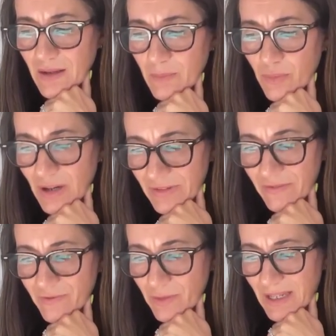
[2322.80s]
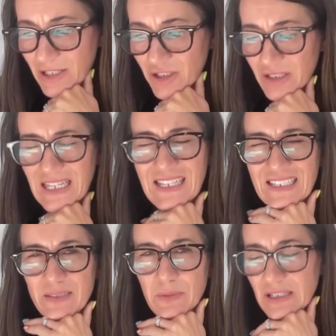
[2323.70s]
private information,
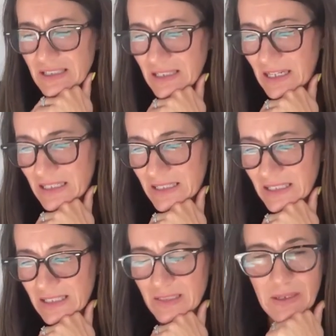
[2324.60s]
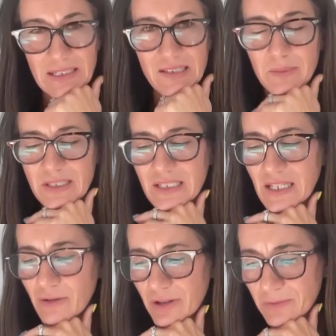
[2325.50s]
intimate and explicit
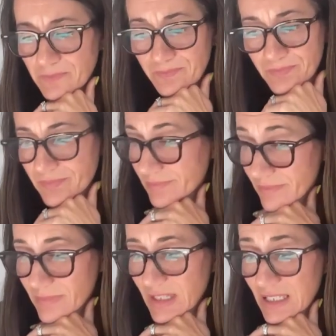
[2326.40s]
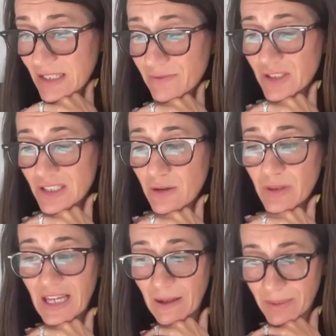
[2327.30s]
material. And even so,
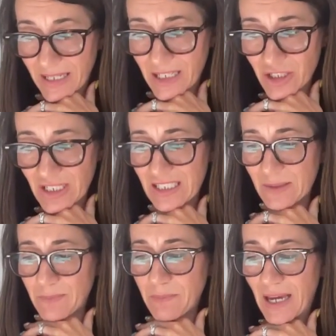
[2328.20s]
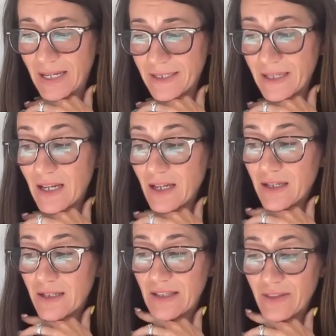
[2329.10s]
the application had to be made
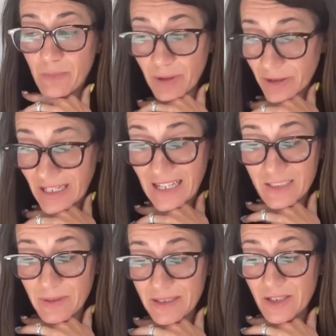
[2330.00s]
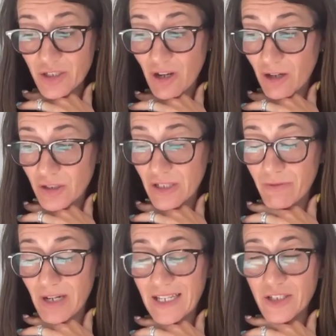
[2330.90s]
and the burden had to be discharged in
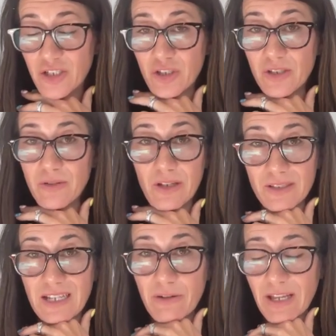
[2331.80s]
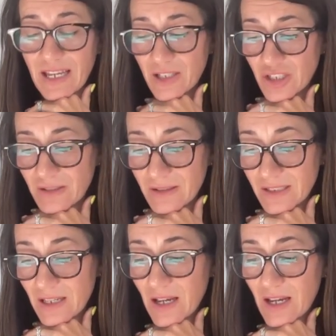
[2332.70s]
relation to those derogations.
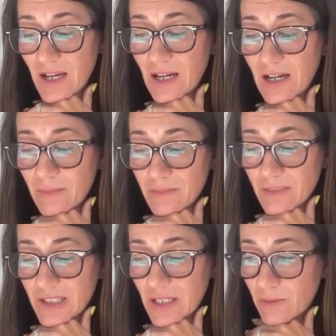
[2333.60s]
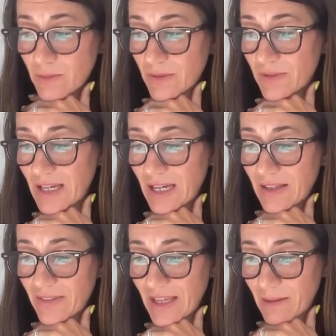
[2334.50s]
So there,
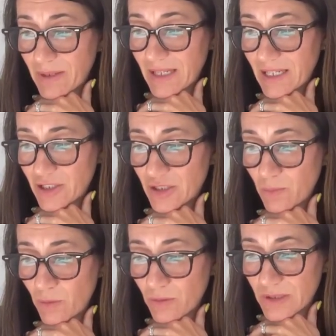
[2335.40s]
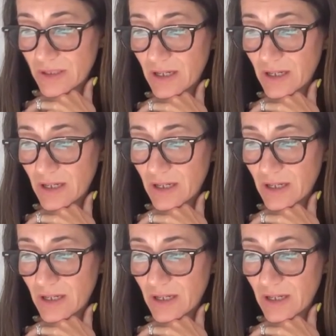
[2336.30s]
the application was